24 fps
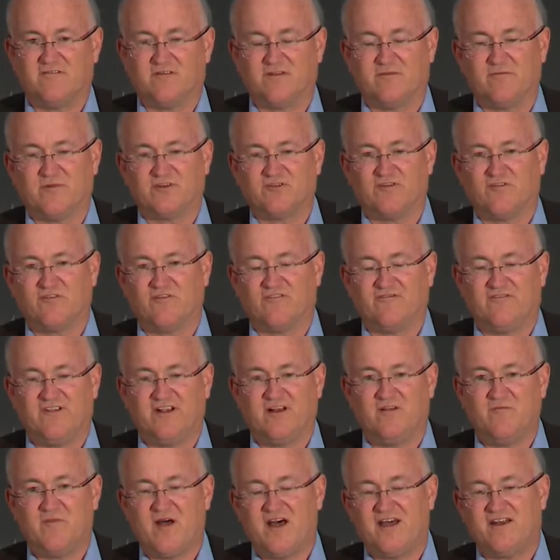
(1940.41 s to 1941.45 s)
from the maternal
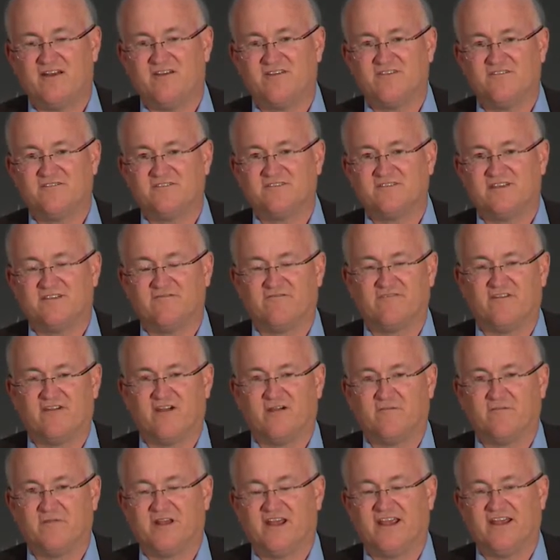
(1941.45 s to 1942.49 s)
fetal monitors and
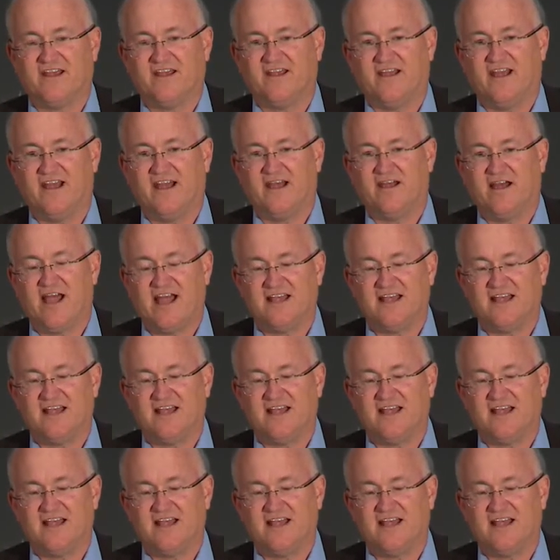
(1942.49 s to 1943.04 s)
from the uh,